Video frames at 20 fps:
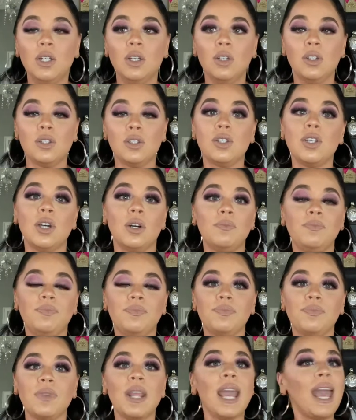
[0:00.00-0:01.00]
So
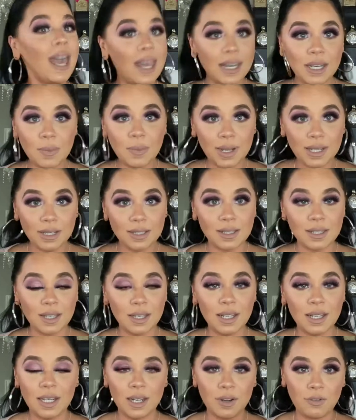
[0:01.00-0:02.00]
anyways,
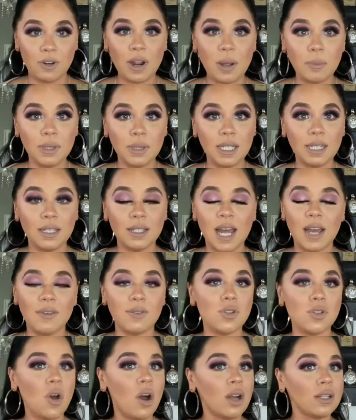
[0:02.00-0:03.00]
enough rambling. I've
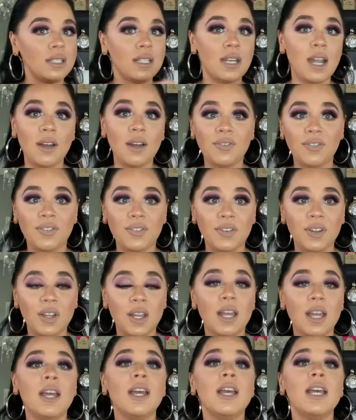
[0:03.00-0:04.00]
talked enough.
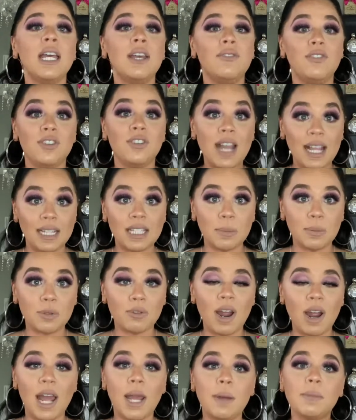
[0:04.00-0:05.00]
If you're not
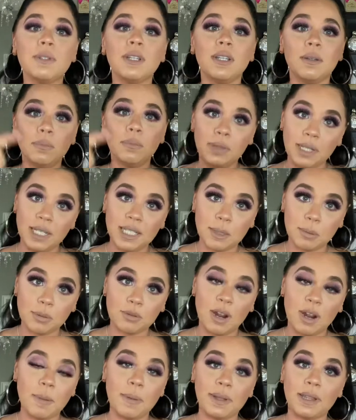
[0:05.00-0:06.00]
subscribed, please
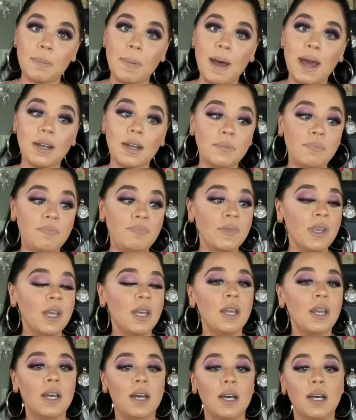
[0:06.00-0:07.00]
subscribe at the bottom.
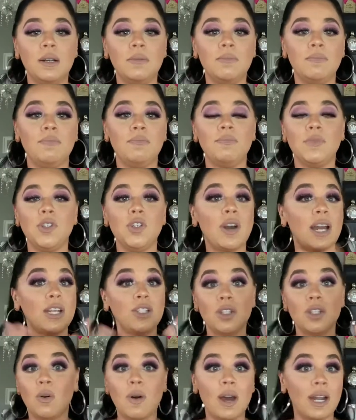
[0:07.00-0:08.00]
Um, you guys
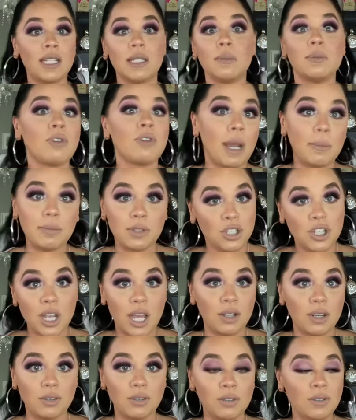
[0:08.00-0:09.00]
know how to subscribe to
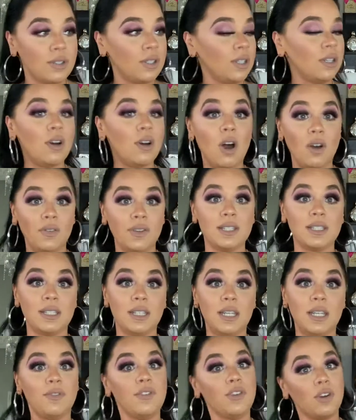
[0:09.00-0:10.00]
channels.
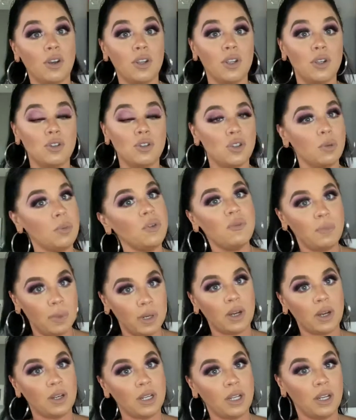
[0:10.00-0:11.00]
Obviously, if you're on YouTube, you've been
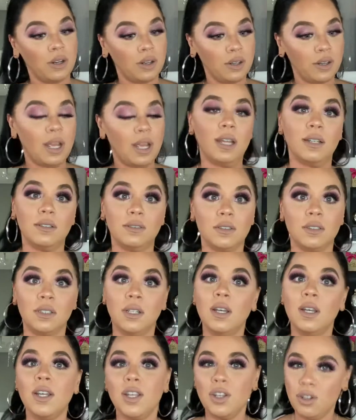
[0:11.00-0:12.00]
on here and
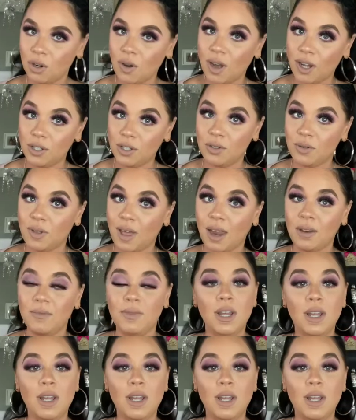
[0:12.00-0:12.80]
you know how to do that.